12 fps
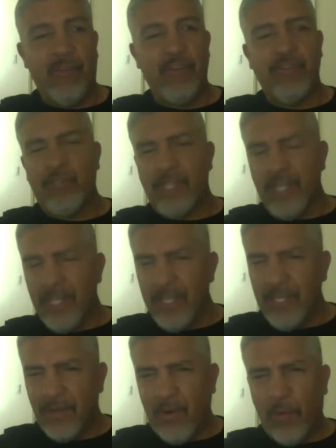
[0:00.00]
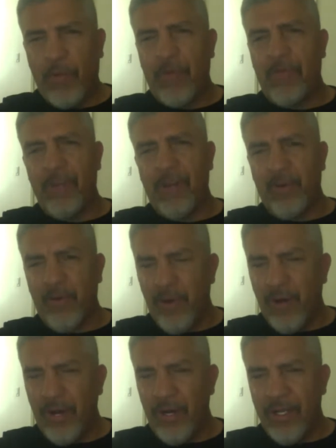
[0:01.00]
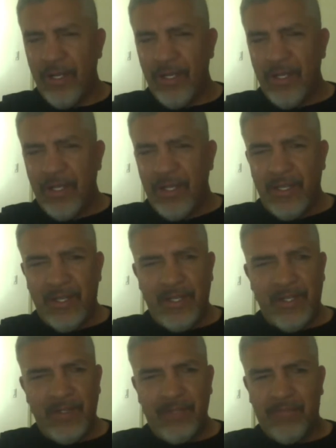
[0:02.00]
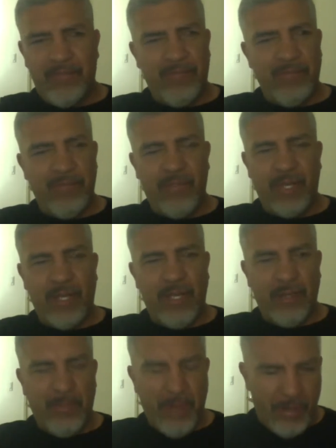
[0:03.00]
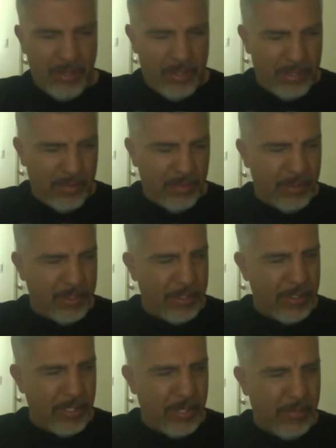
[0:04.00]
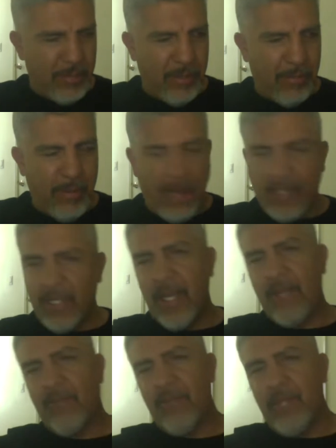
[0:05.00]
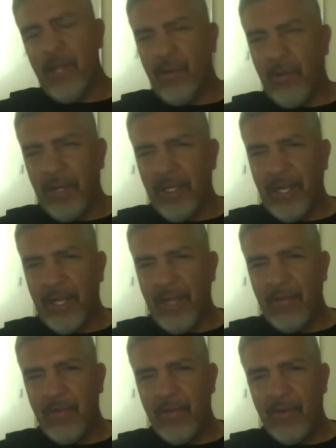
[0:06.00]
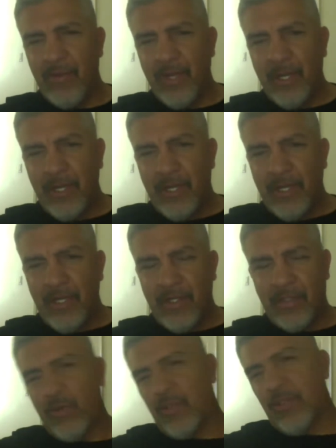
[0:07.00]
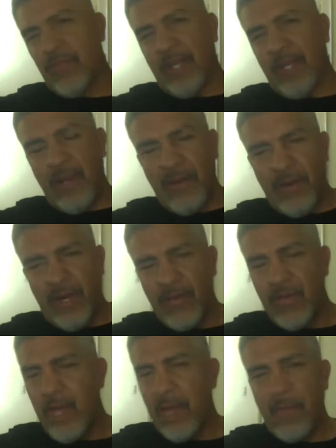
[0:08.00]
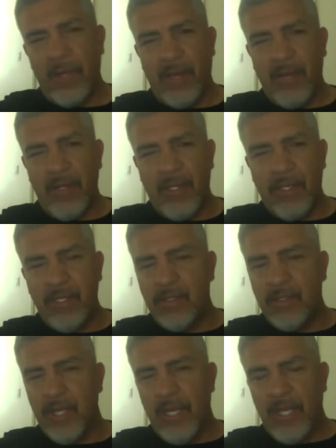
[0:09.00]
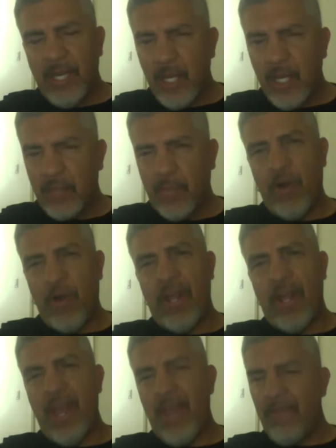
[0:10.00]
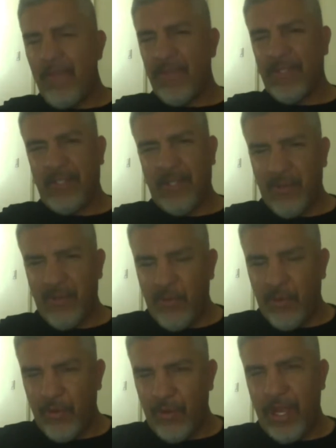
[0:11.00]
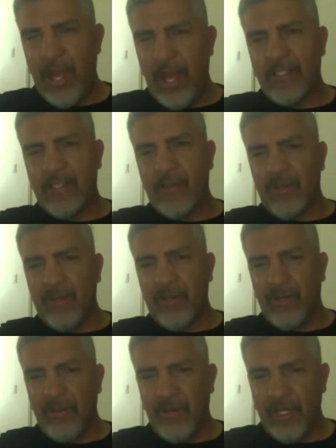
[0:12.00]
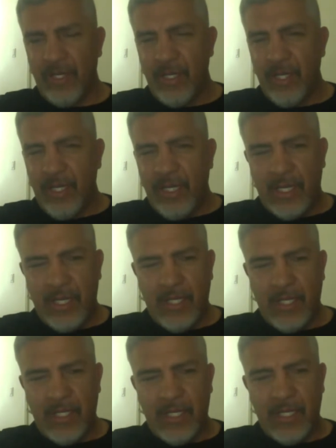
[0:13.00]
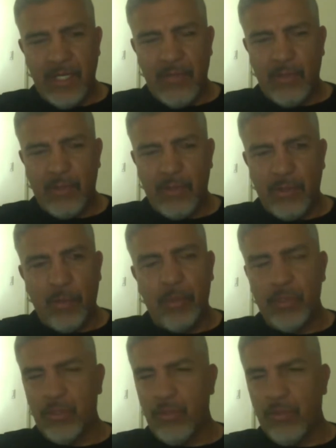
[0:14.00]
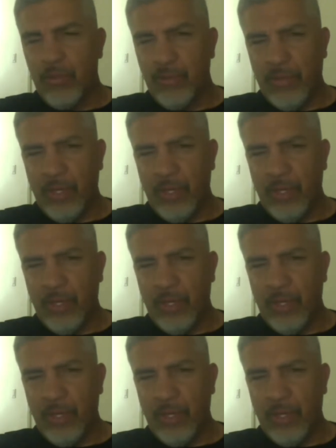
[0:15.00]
Ortiz, Omar Figueroa. You're talking about, what's his name? Diego Magdaleno, Joseph Aguirre, you name it. I mean, he sparred every single one of the guys out there, and he was no pushover to